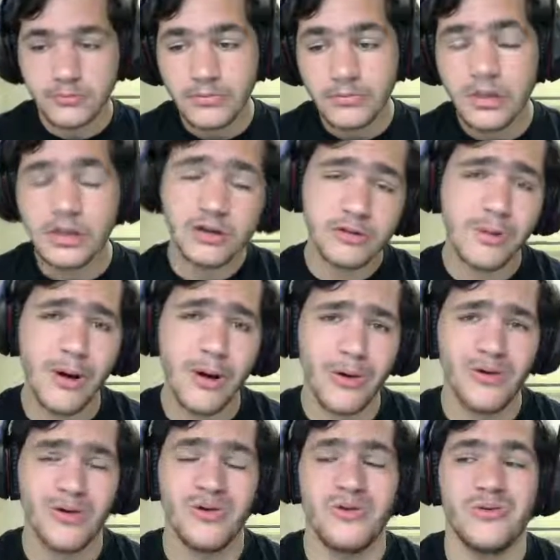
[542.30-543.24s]

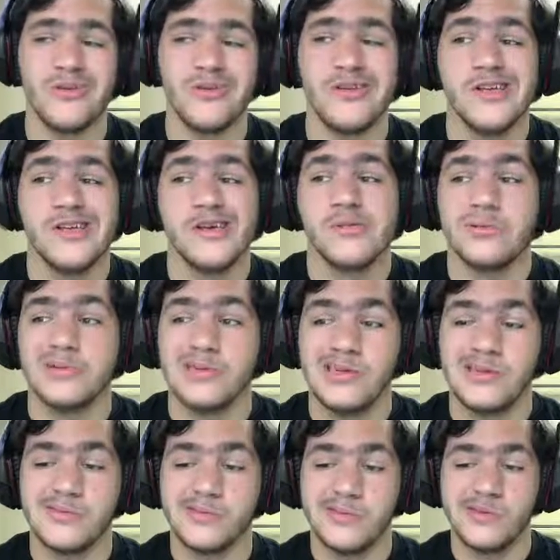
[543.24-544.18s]
Komodo will
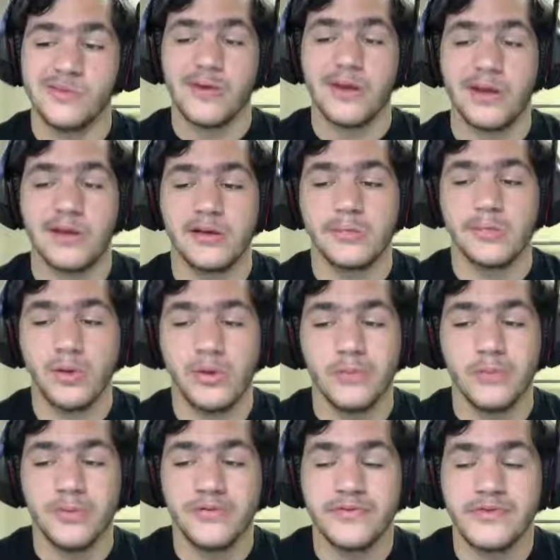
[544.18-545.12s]
either be running
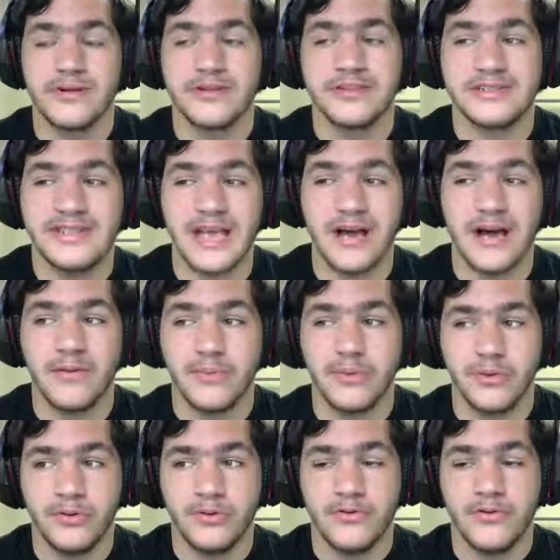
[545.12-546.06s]
Bulletproof or
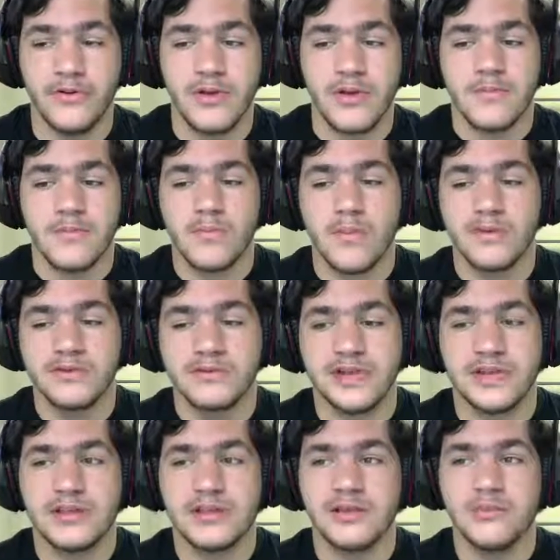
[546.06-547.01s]
Soundproof, most
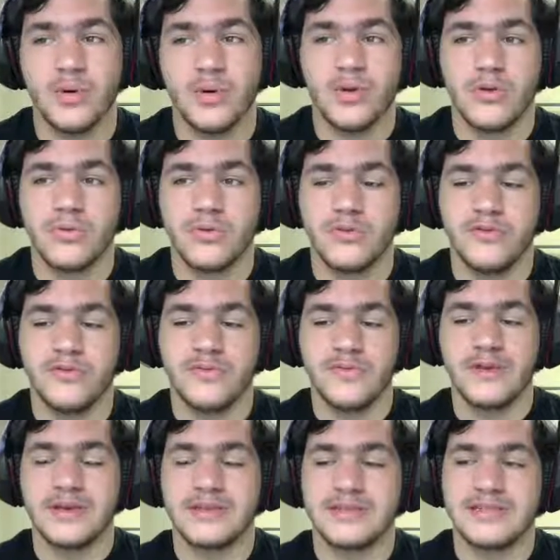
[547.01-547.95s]
likely Bulletproof
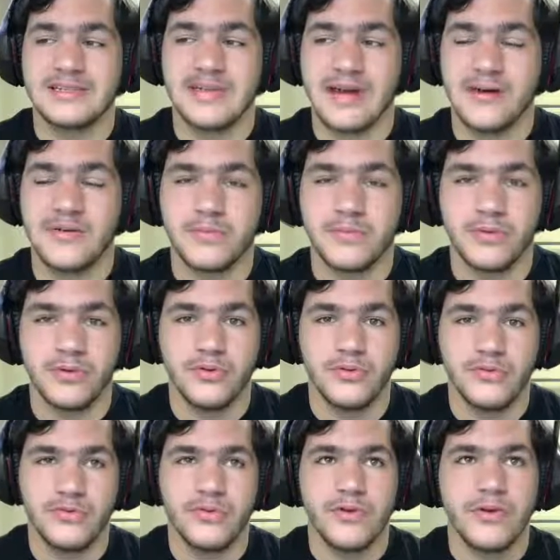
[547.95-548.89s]
because
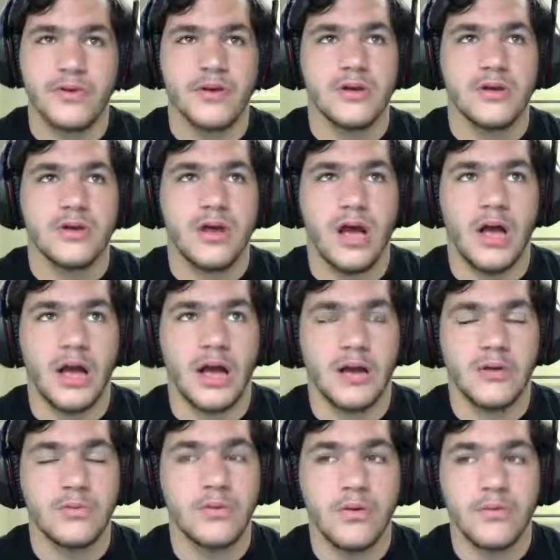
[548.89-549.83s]
Soundproof
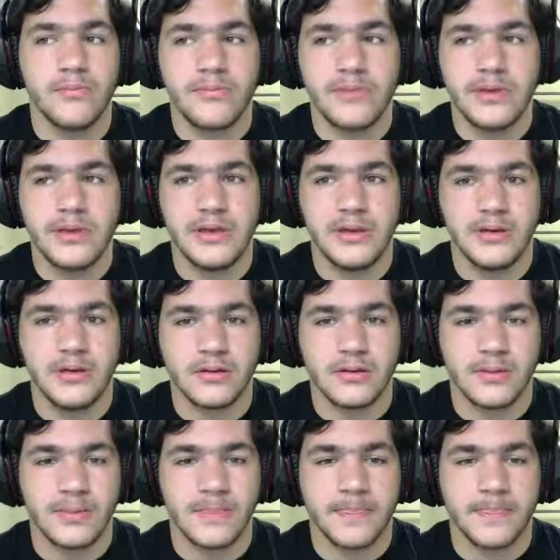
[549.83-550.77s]
won't be
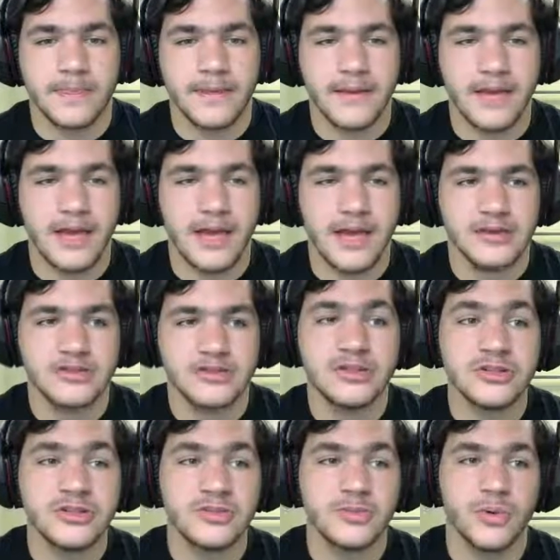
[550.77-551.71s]
as
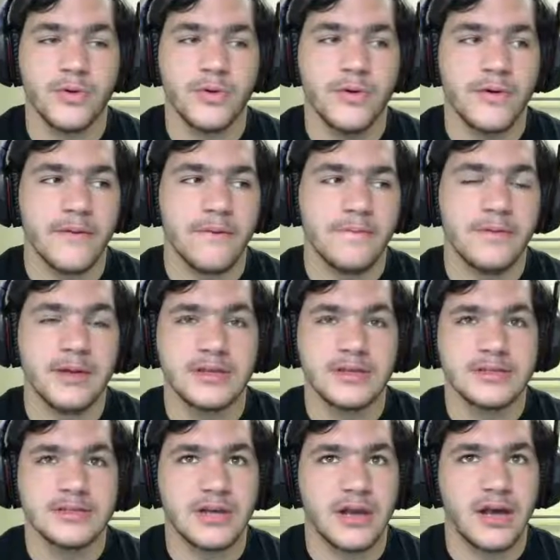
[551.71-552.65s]
usable
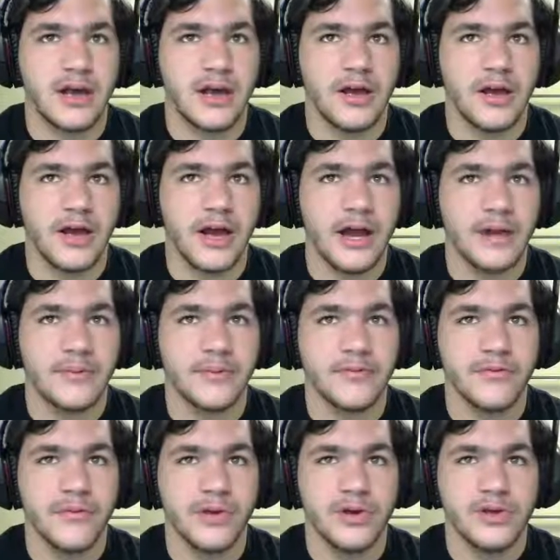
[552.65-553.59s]
because Hyper
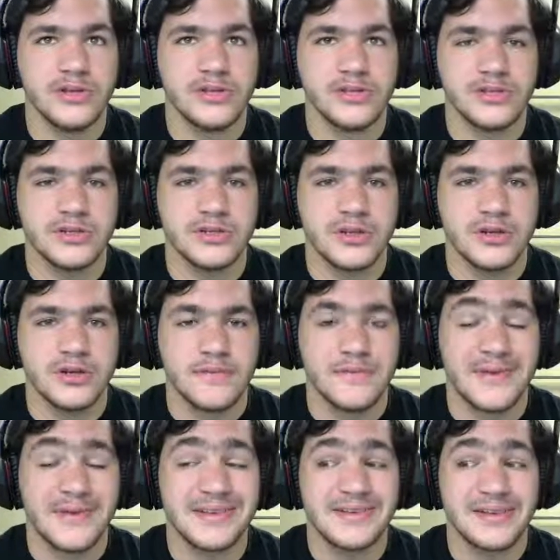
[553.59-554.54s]
Voice
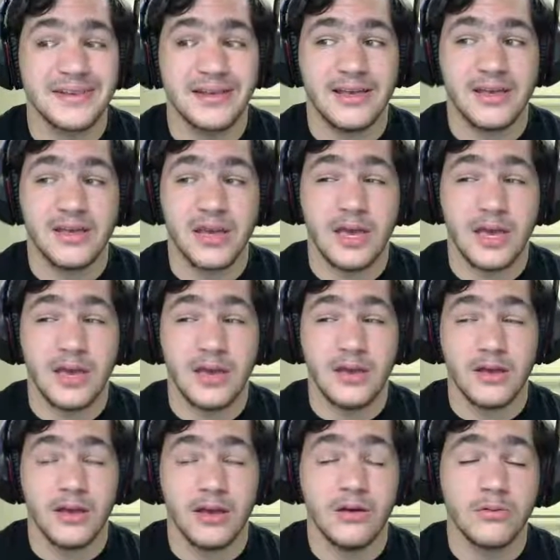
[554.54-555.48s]
Pixelate
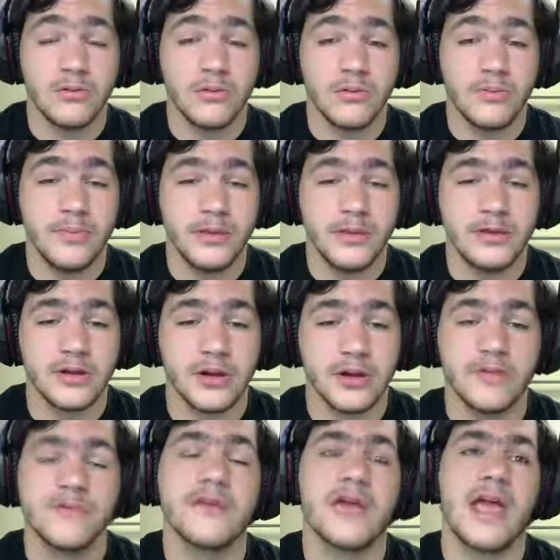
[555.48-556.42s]
will be
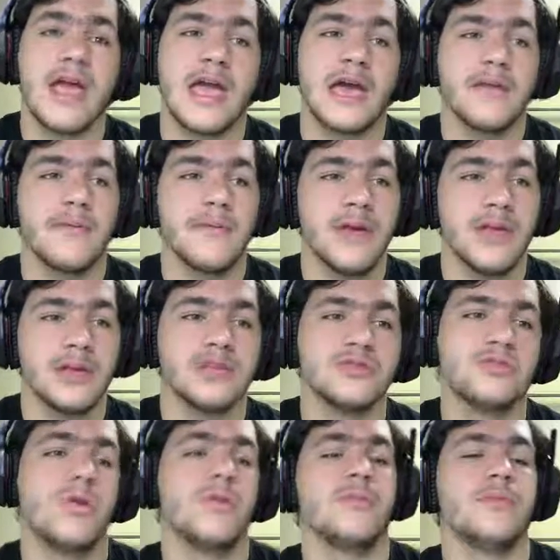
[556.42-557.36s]
nerfed, and
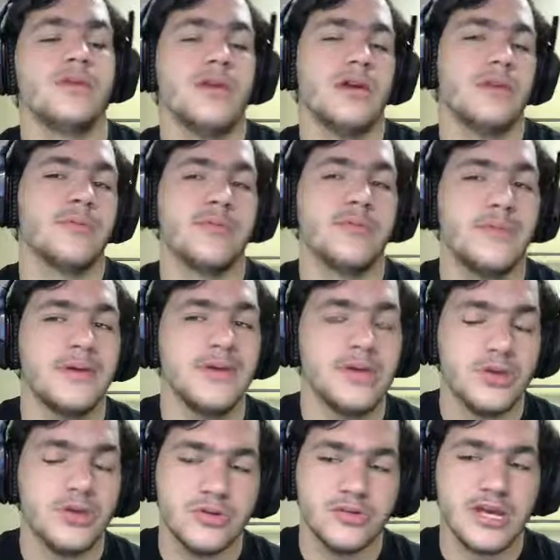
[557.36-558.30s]
Megas won't be able to be
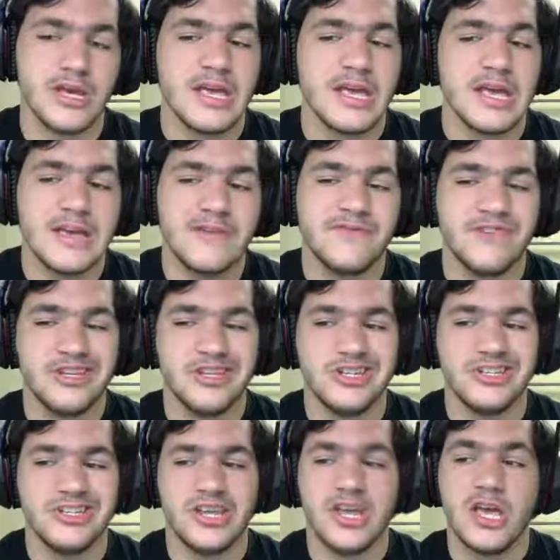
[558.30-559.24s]
used in
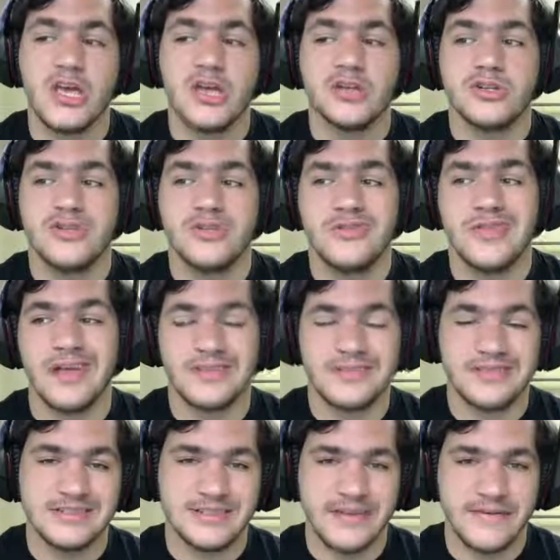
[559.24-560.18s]
VGC
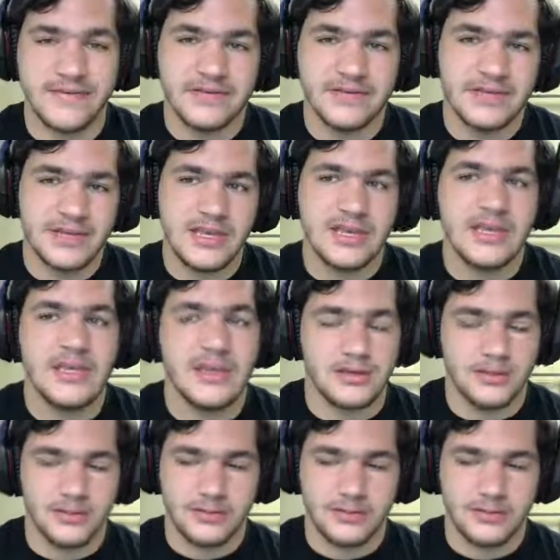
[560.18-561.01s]
2017.